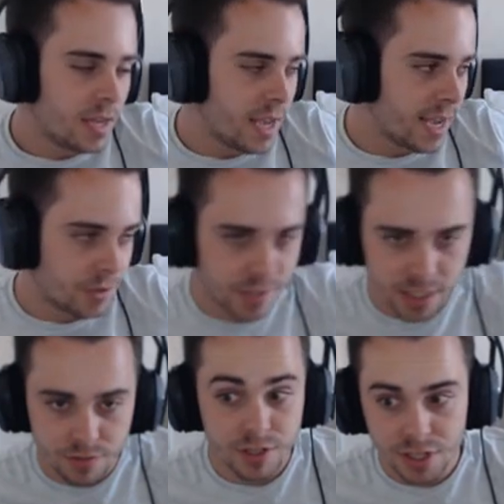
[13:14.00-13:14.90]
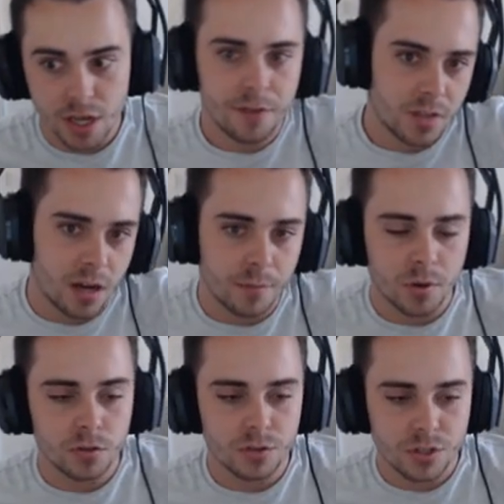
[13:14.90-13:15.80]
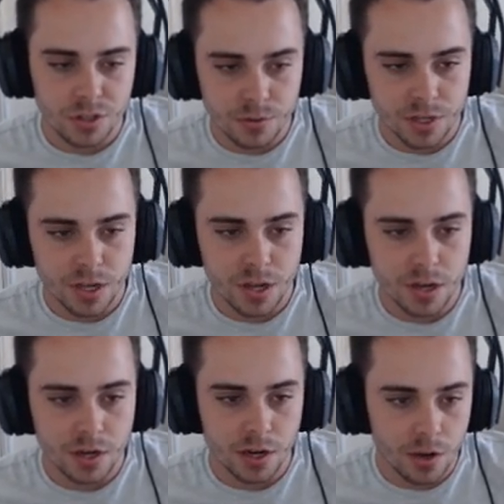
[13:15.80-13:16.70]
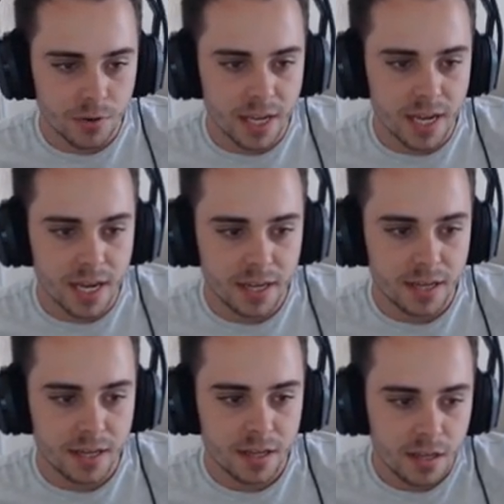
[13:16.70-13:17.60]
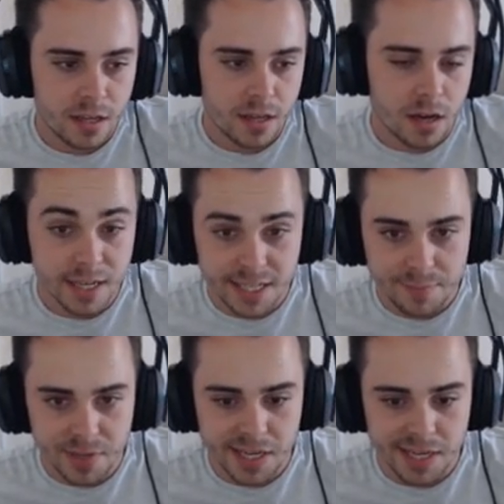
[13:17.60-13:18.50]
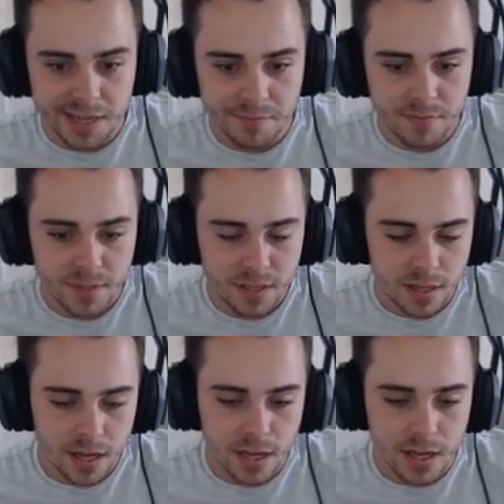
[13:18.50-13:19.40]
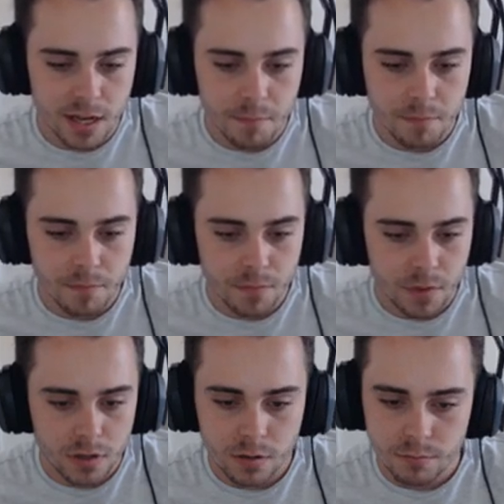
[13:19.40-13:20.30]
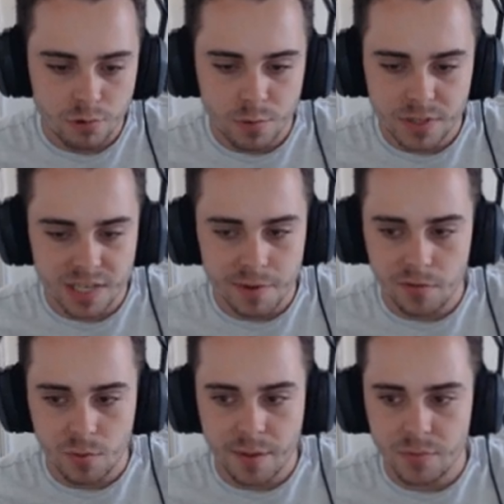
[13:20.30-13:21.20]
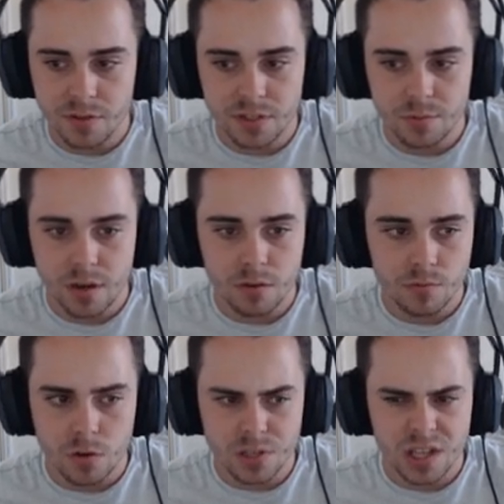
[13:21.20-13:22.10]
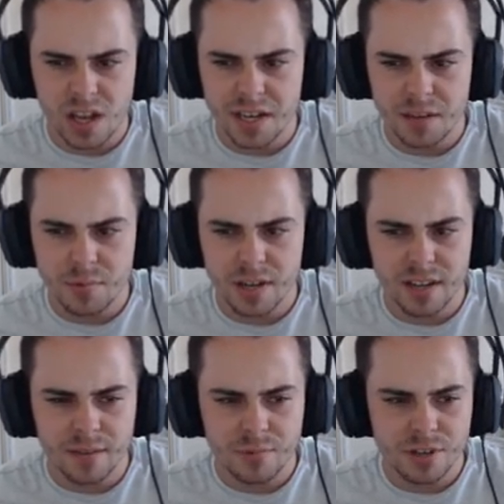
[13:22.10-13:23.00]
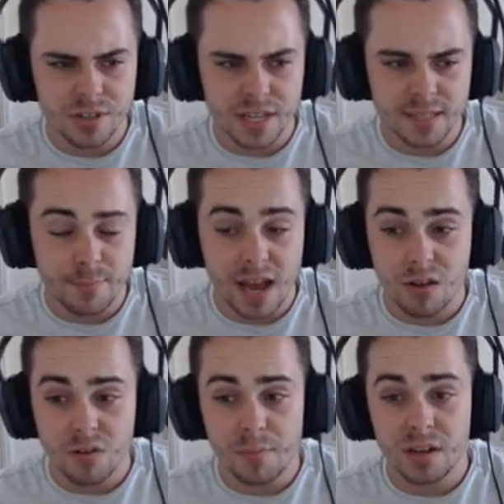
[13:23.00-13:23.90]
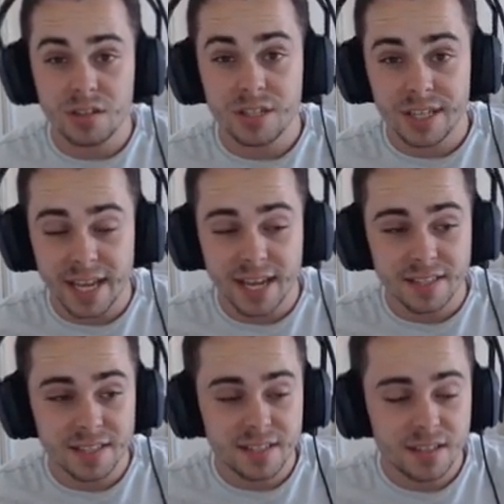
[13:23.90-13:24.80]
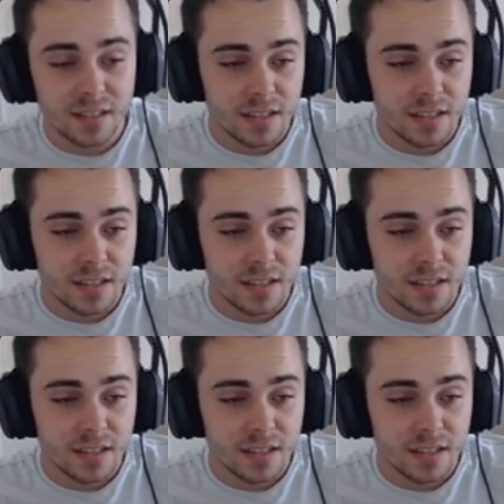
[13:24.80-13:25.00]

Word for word: Extrasensory Surf, Dark Pulse, U-Turn, Low Kick, Ice Beam, um, probably some other weird moves as well. Rock Slide, I'm pretty, I'm pretty sure it gets Power Up Punch, it gets.